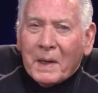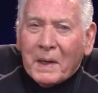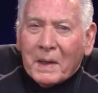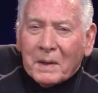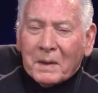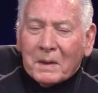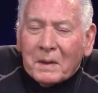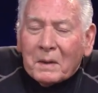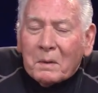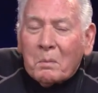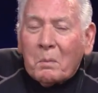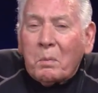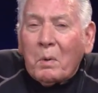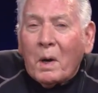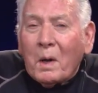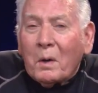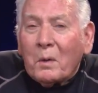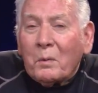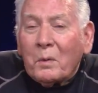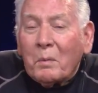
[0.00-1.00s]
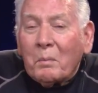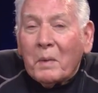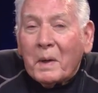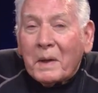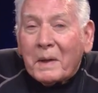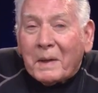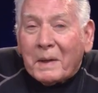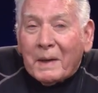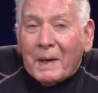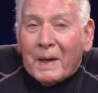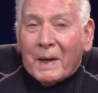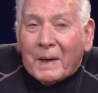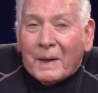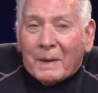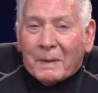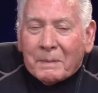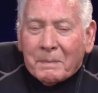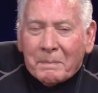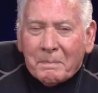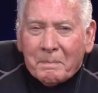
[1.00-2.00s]
had an umbrella in my
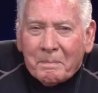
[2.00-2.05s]
car.